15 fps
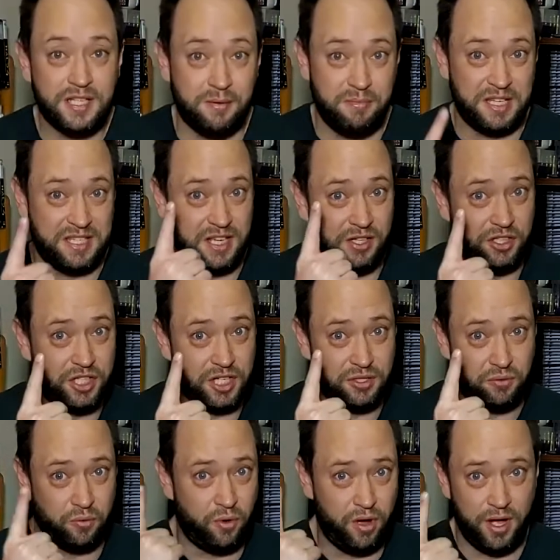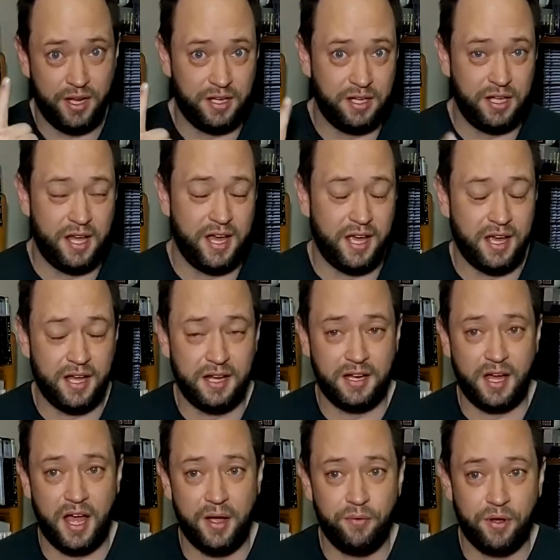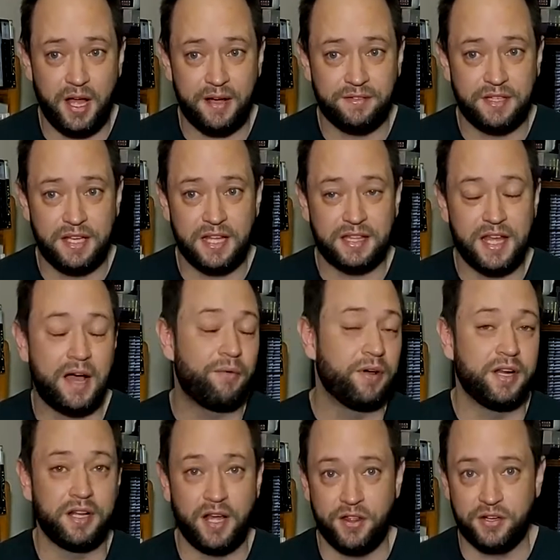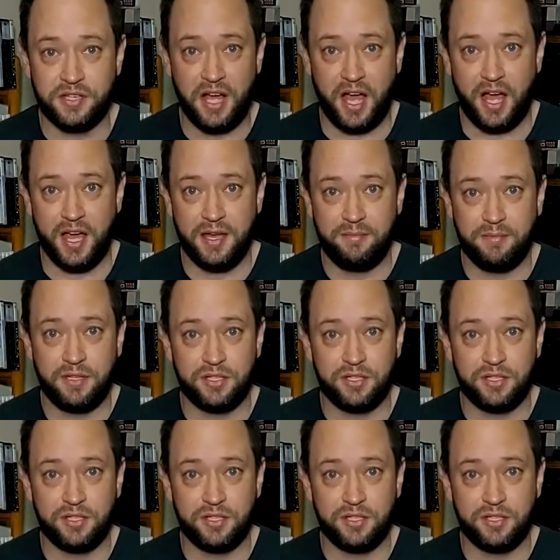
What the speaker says: I'm missing just one and I will have to get that one another time.